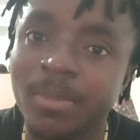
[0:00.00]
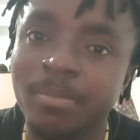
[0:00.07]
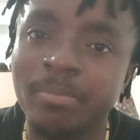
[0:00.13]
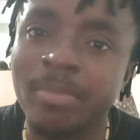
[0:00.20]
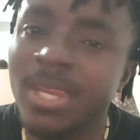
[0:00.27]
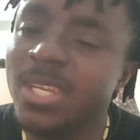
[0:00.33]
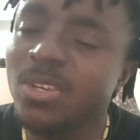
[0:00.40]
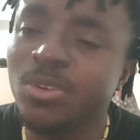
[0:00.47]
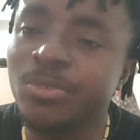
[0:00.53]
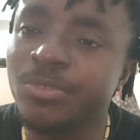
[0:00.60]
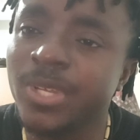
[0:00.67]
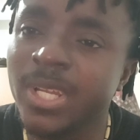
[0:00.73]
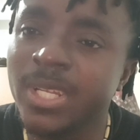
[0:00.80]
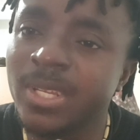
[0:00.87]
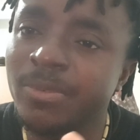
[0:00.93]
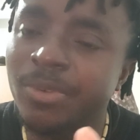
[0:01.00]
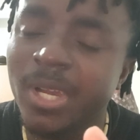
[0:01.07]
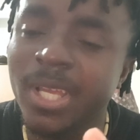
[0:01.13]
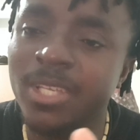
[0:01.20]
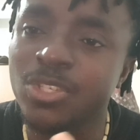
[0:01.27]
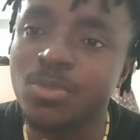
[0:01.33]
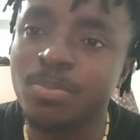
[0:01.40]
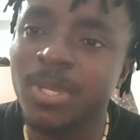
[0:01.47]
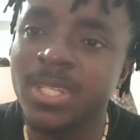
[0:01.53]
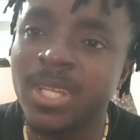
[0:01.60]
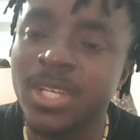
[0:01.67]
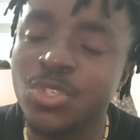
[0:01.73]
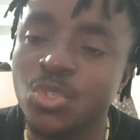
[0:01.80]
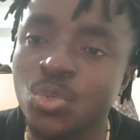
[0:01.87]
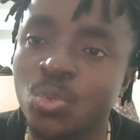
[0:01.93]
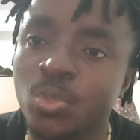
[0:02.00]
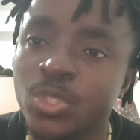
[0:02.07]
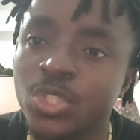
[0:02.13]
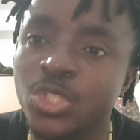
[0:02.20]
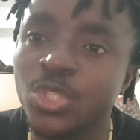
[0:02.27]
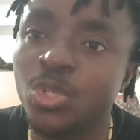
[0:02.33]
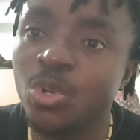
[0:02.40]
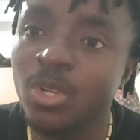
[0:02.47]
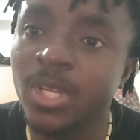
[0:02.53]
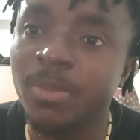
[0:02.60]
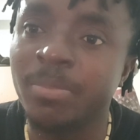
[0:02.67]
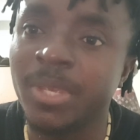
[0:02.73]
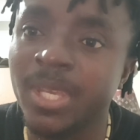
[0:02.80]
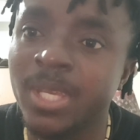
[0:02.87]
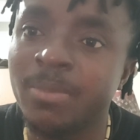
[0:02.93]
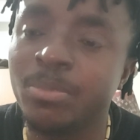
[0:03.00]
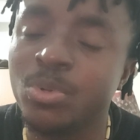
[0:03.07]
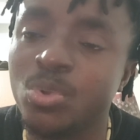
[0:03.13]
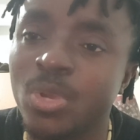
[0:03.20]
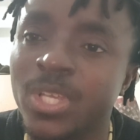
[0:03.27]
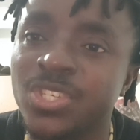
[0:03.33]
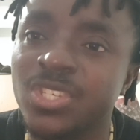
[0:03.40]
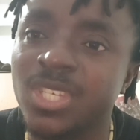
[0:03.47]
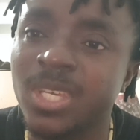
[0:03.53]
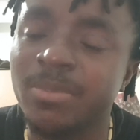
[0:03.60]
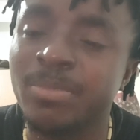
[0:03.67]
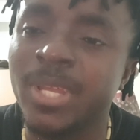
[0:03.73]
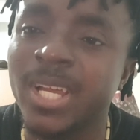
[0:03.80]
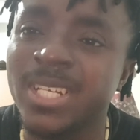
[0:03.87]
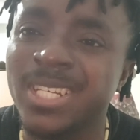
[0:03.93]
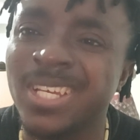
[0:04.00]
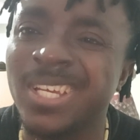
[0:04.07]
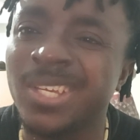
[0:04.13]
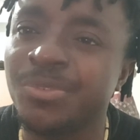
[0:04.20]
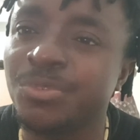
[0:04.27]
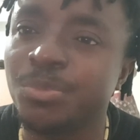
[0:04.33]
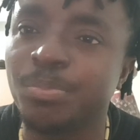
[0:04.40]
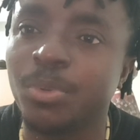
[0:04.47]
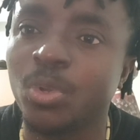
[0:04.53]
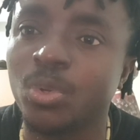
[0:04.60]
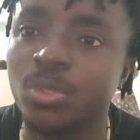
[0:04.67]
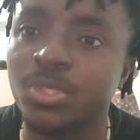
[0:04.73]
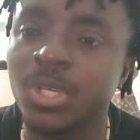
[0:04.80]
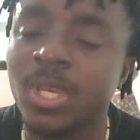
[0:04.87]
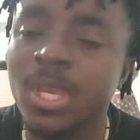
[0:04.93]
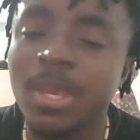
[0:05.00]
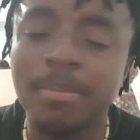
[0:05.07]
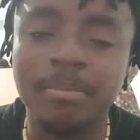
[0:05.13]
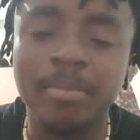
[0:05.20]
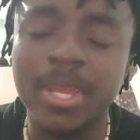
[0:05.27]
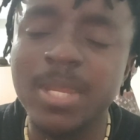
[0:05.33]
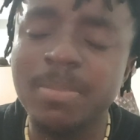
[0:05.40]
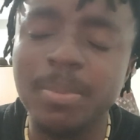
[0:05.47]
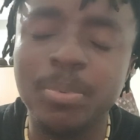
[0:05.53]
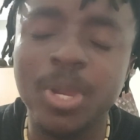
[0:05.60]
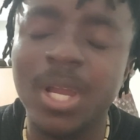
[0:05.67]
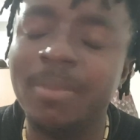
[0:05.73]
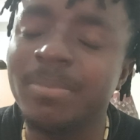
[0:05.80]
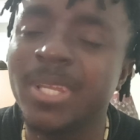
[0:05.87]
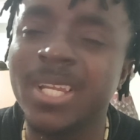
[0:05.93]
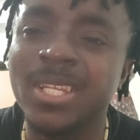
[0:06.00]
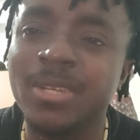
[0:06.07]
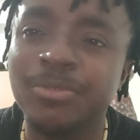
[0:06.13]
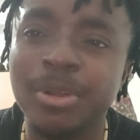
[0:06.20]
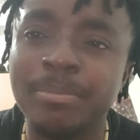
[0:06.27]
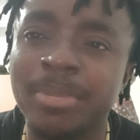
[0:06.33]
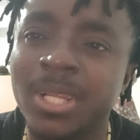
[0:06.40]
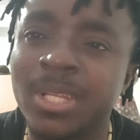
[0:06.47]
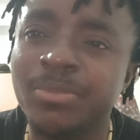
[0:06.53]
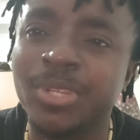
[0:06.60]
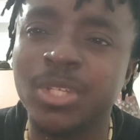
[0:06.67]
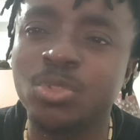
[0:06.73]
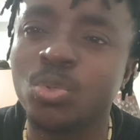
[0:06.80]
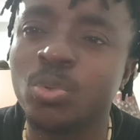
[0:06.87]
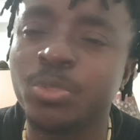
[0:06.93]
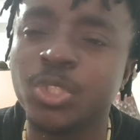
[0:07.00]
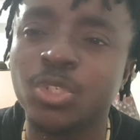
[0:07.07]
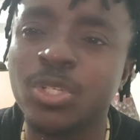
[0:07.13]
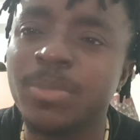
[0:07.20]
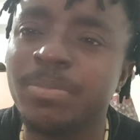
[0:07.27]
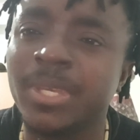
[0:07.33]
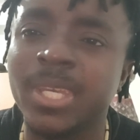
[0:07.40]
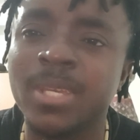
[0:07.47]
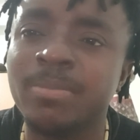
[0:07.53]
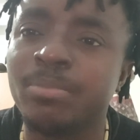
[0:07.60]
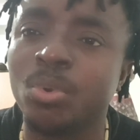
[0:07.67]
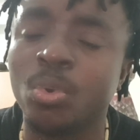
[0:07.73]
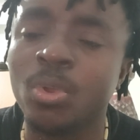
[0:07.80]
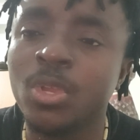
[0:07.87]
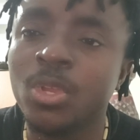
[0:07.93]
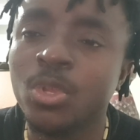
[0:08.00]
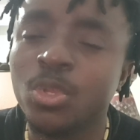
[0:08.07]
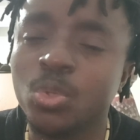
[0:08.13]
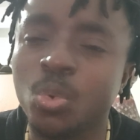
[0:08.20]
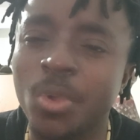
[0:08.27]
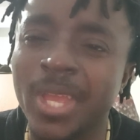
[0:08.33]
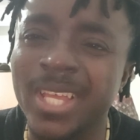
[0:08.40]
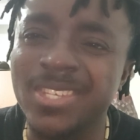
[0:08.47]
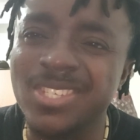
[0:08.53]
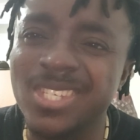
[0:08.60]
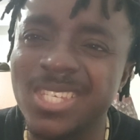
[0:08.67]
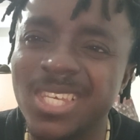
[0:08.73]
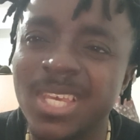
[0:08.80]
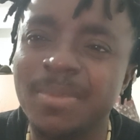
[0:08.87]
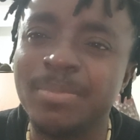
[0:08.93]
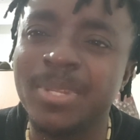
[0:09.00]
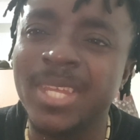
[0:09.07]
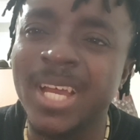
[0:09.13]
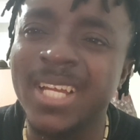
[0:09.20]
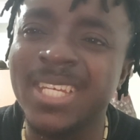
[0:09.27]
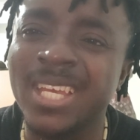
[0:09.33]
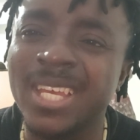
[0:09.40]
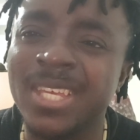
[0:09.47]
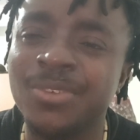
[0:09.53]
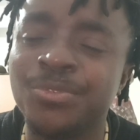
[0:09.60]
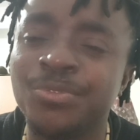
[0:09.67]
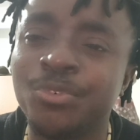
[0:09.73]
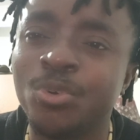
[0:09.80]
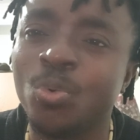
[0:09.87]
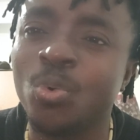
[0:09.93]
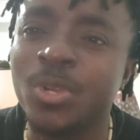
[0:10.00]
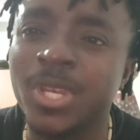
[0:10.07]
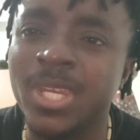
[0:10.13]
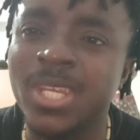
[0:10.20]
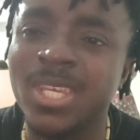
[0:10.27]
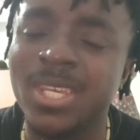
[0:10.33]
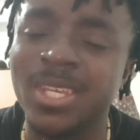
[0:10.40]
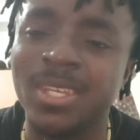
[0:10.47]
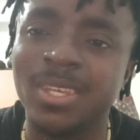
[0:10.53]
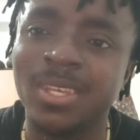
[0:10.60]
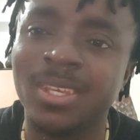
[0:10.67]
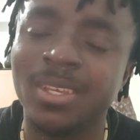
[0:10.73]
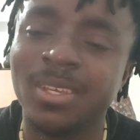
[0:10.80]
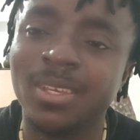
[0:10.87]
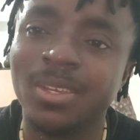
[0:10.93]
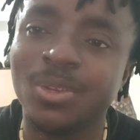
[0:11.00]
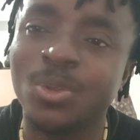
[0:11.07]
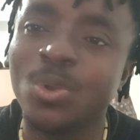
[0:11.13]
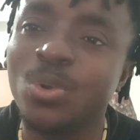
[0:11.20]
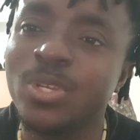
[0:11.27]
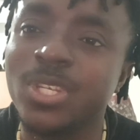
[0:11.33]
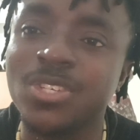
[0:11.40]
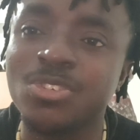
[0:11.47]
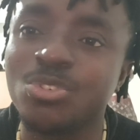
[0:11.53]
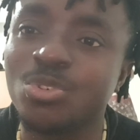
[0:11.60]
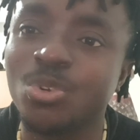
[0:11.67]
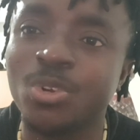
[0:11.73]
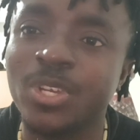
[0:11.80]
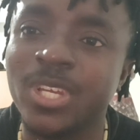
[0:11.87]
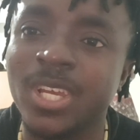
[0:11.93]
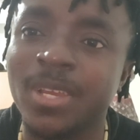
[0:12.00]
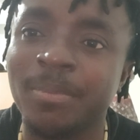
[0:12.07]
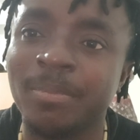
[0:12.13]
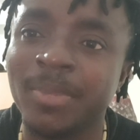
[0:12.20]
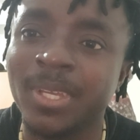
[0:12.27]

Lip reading: many of them never expect that you will surely be able to escape that their evil plot. Many people up there never believe that you will surely be able to escape that their evil deed. God destroyed them.